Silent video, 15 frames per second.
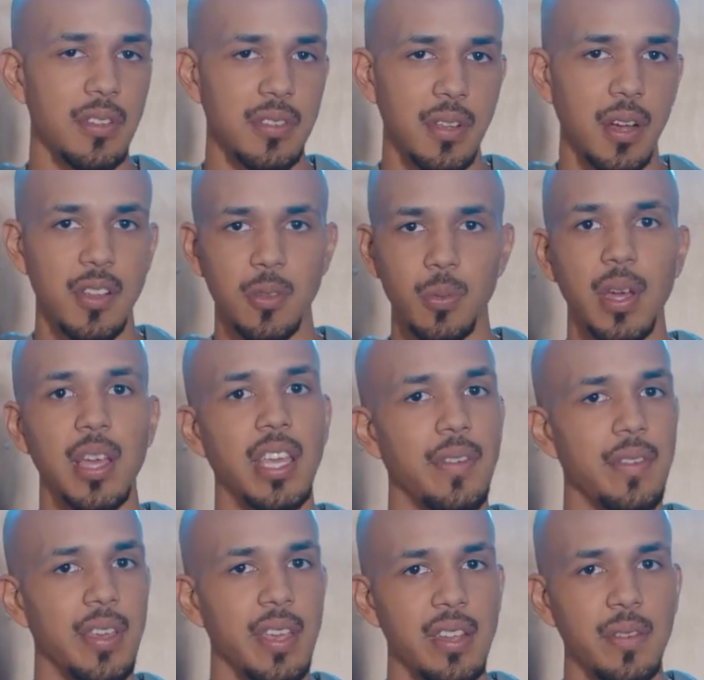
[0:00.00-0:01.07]
sauce away,
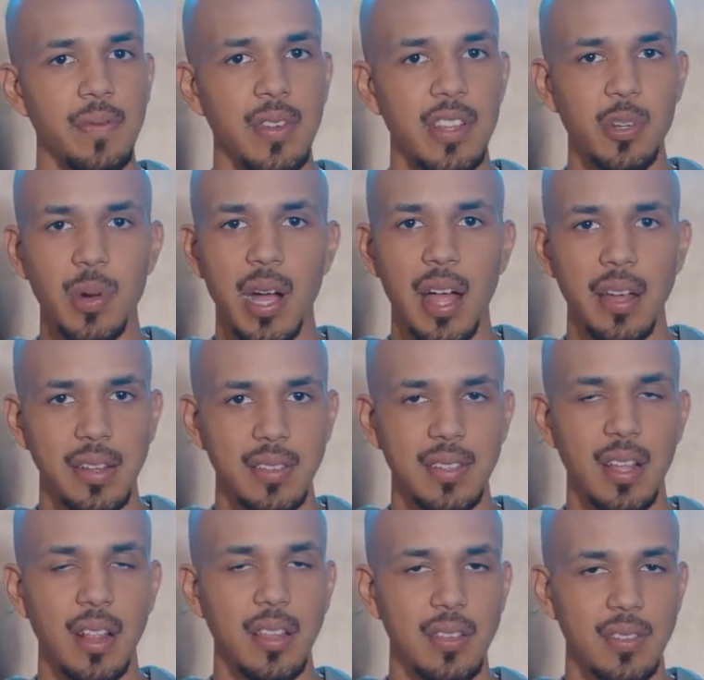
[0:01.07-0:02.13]
giving your individuality,
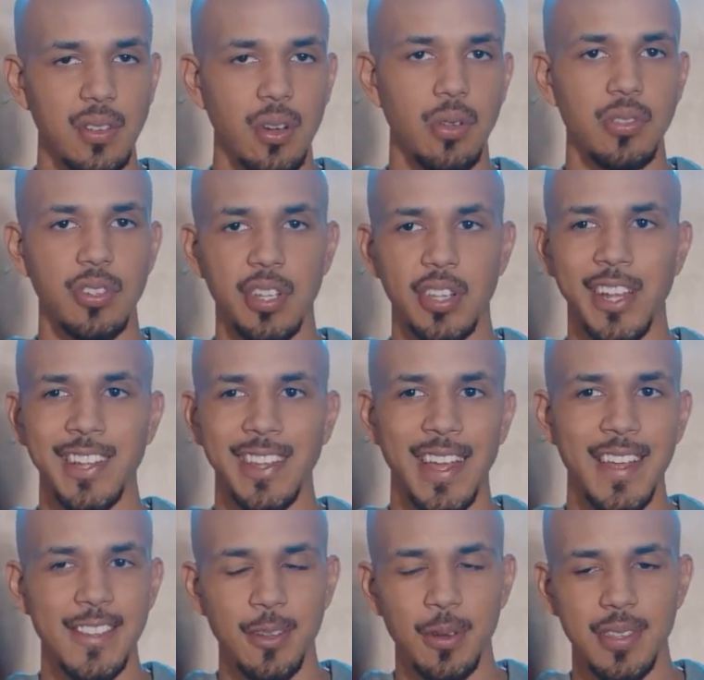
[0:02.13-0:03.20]
selling your soul and shit like
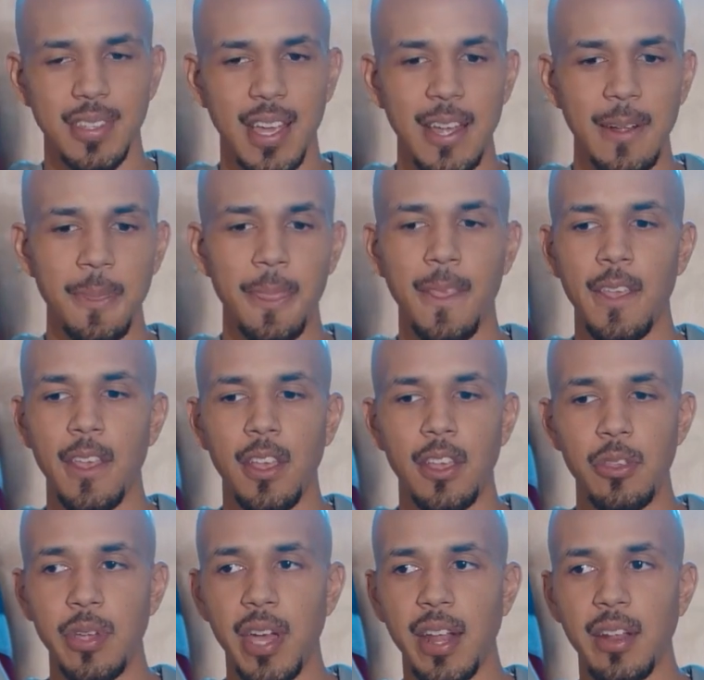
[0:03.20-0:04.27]
that. So it's like,
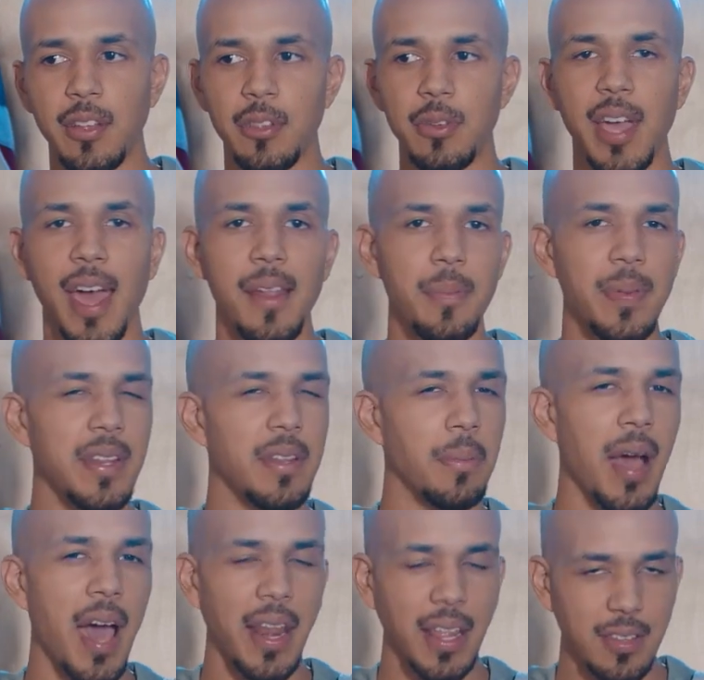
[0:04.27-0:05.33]
You gotta be
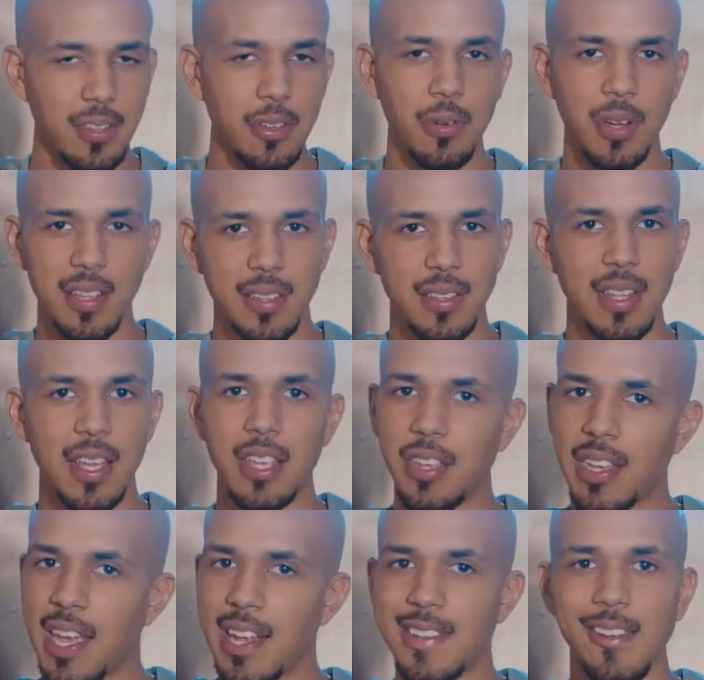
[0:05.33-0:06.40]
demonic too. That's the thing. You
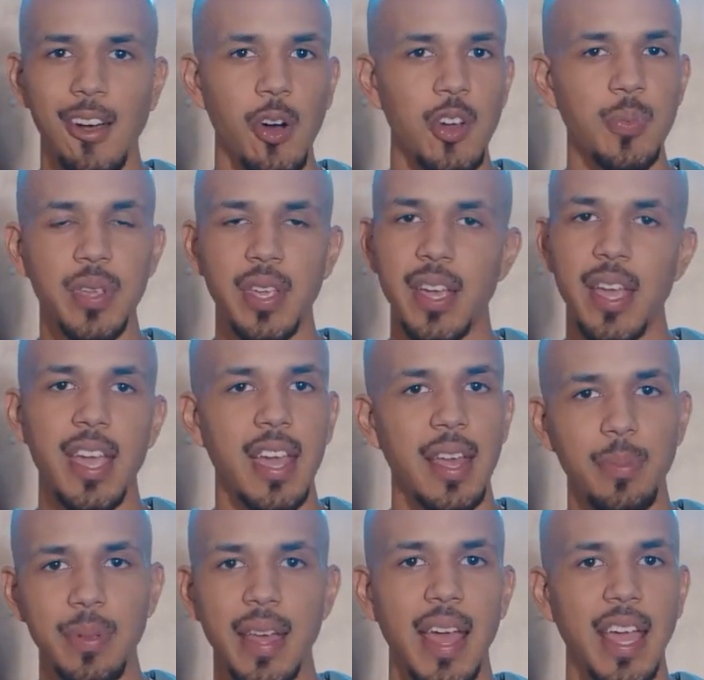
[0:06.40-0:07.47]
can't just always be
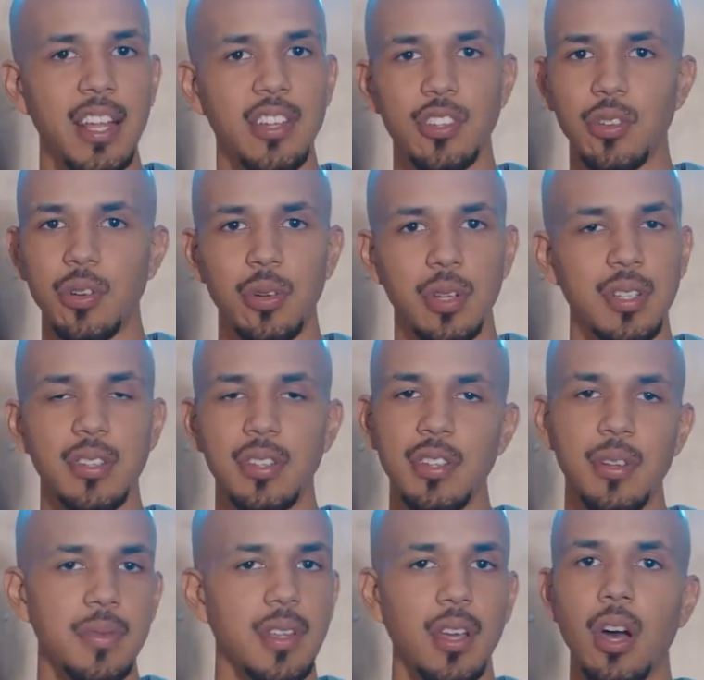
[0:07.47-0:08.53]
an angel and, you
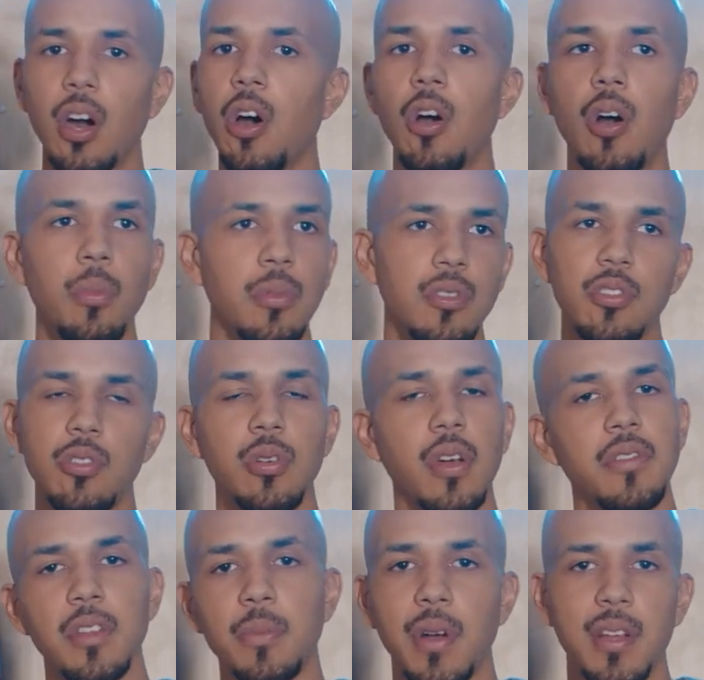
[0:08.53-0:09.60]
know what I'm saying, oh, I'm gonna do
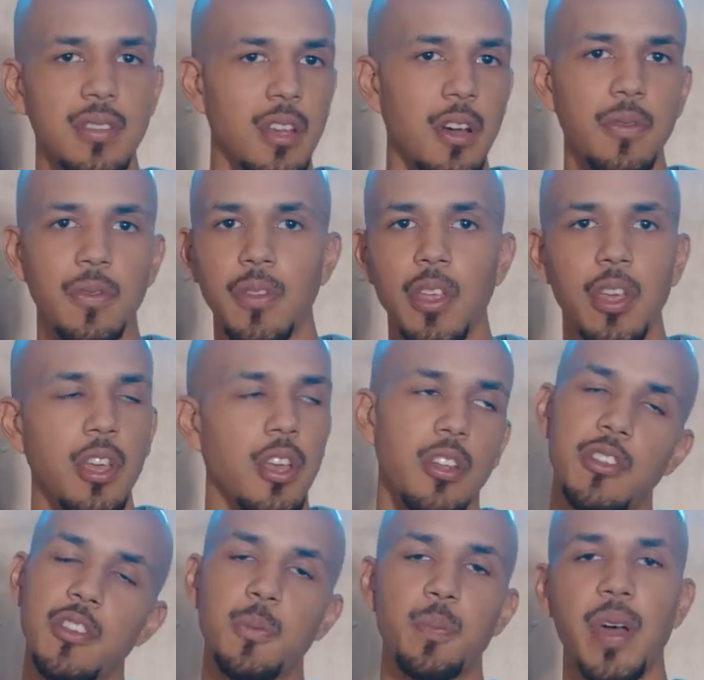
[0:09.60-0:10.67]
everything myself and
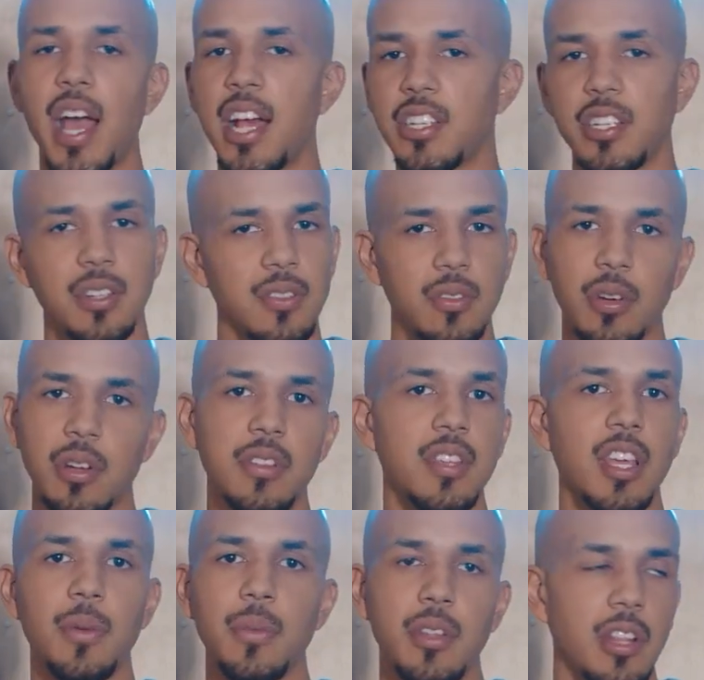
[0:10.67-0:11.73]
just passion is gonna
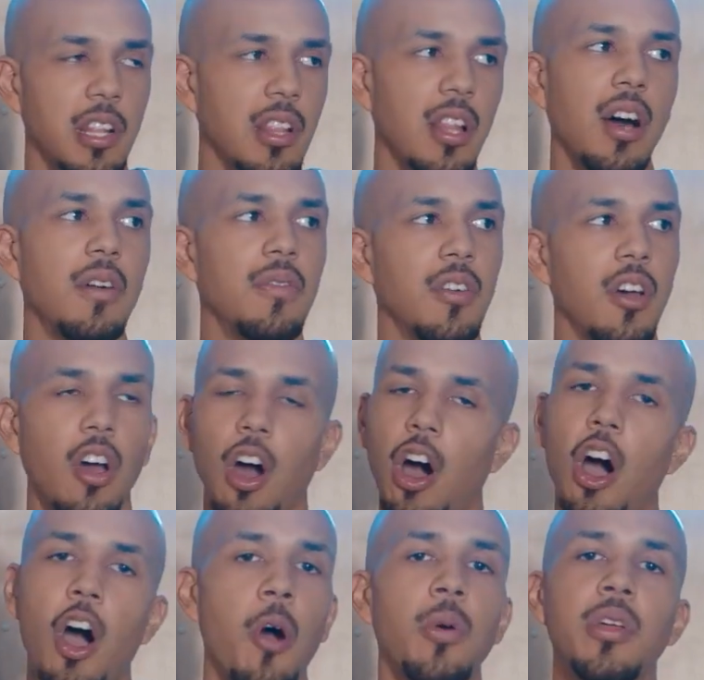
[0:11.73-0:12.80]
take me. The love,
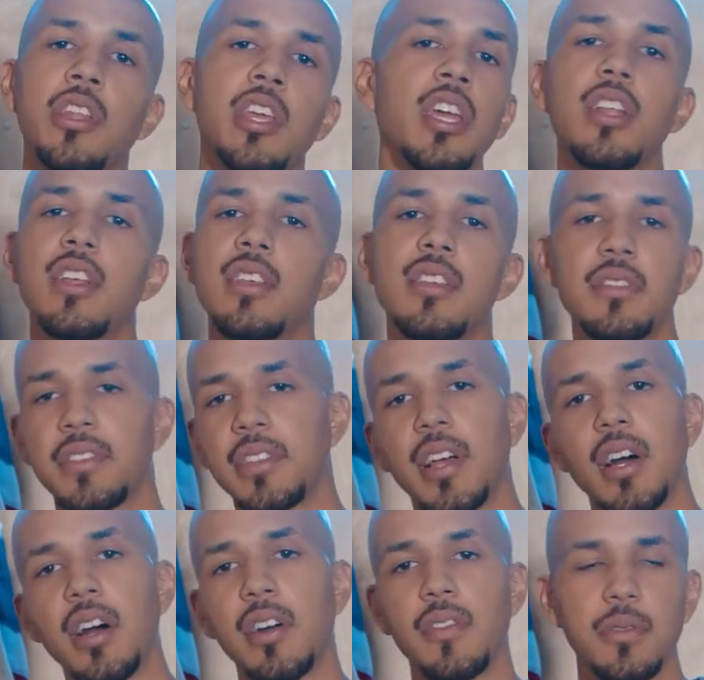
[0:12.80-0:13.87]
all we need is
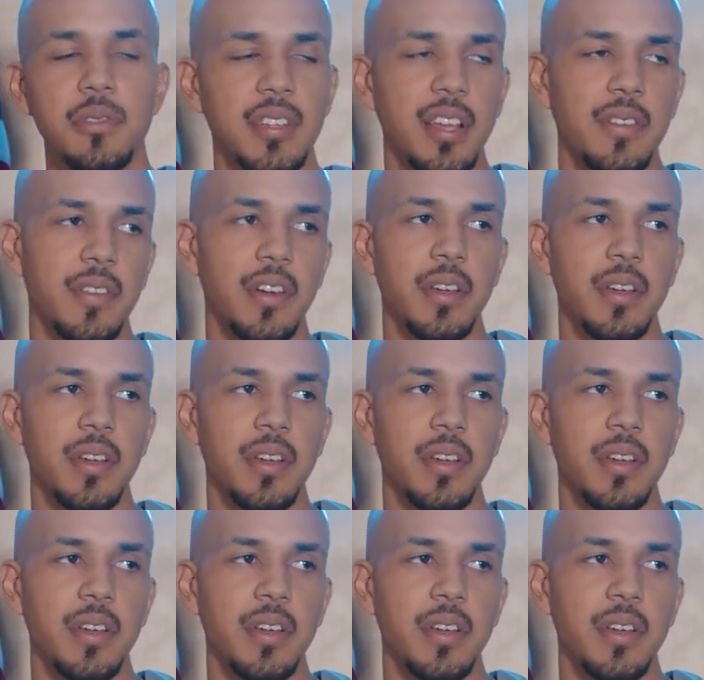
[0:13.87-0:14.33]
love. What was that,